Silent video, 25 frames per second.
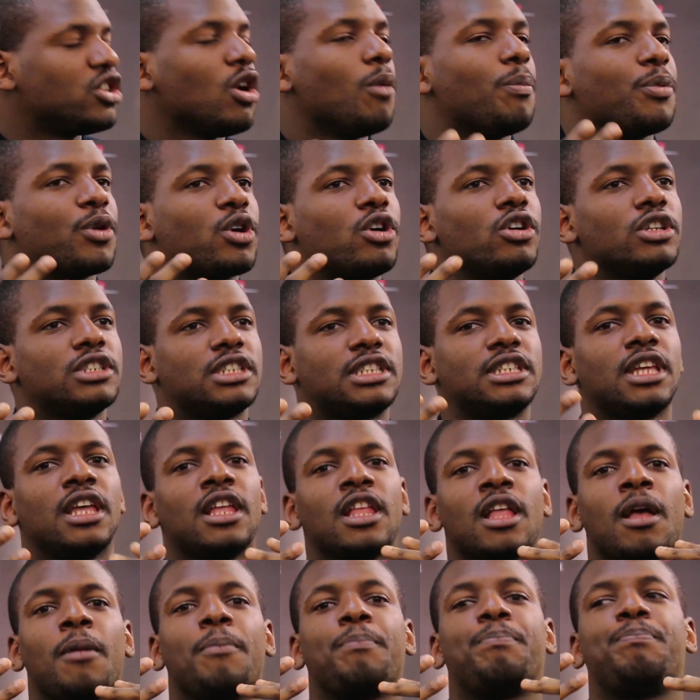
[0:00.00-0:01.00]
So because
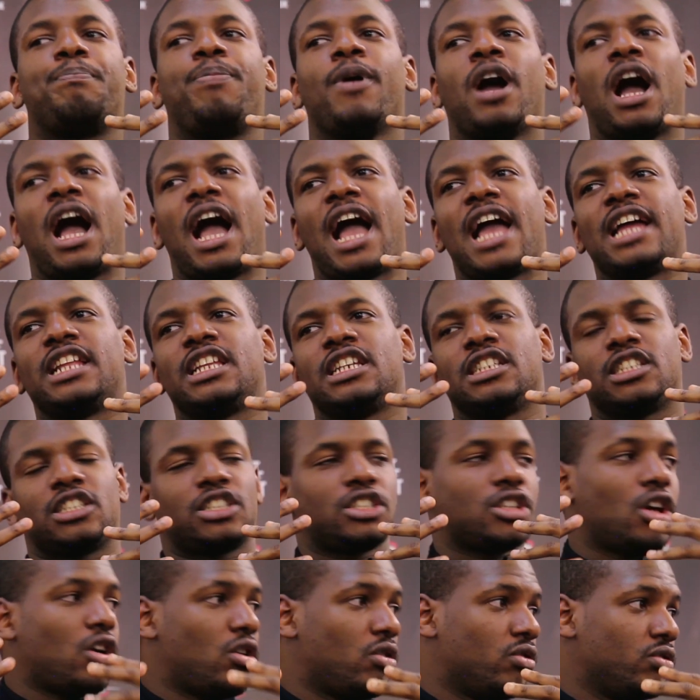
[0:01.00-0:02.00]
behind
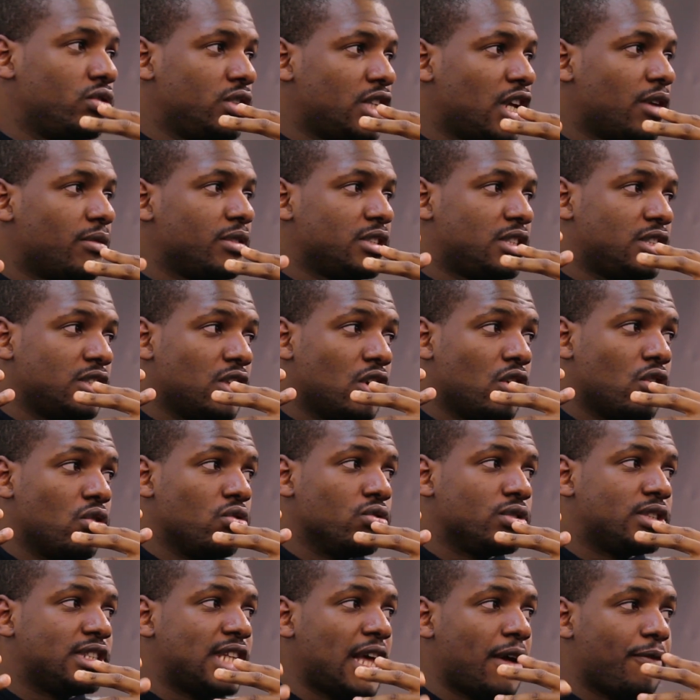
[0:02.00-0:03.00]
his tone there is
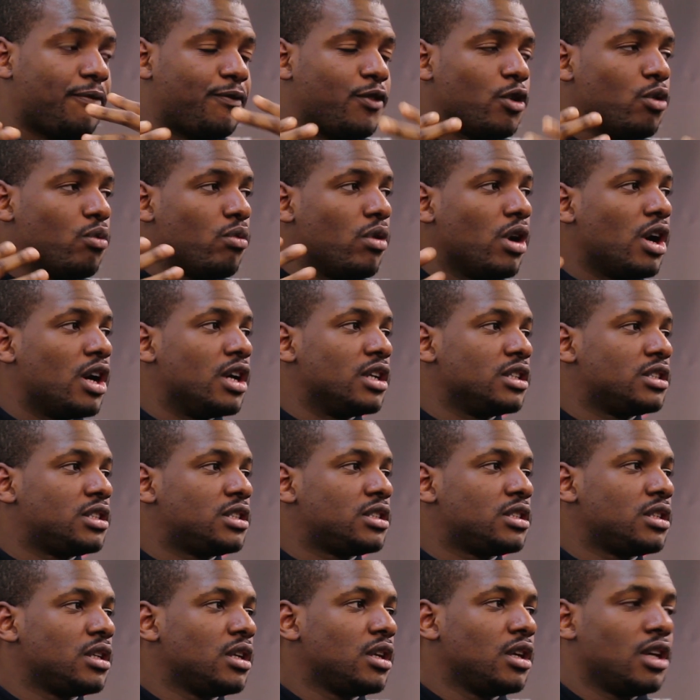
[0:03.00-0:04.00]
no depthful words,